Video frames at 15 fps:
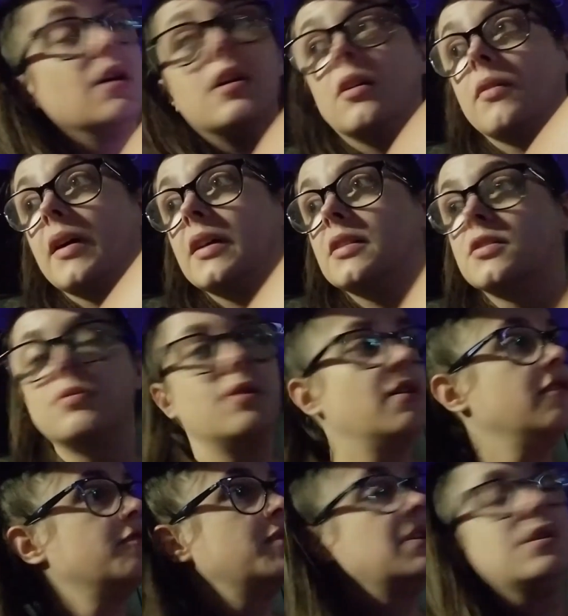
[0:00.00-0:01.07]
All right,
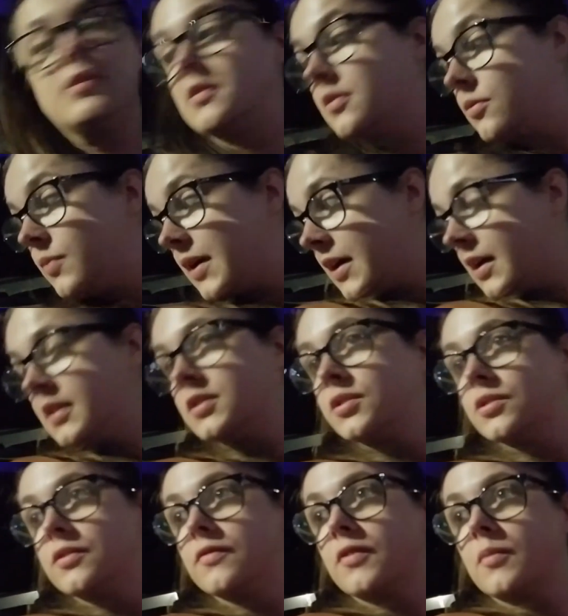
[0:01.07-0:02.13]
12 minutes away
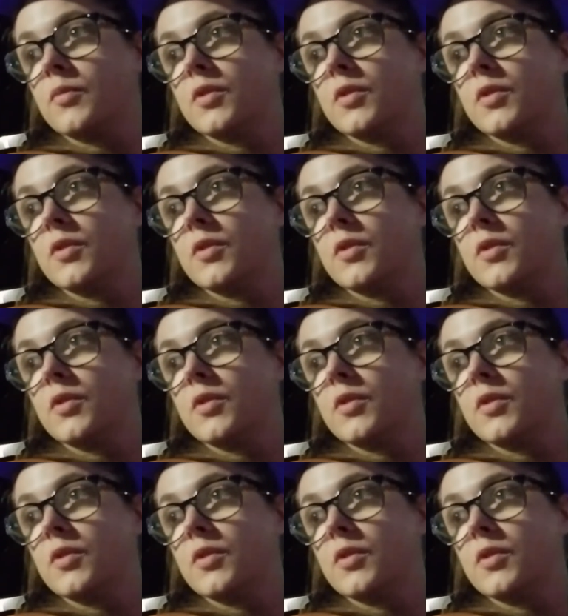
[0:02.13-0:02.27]
from the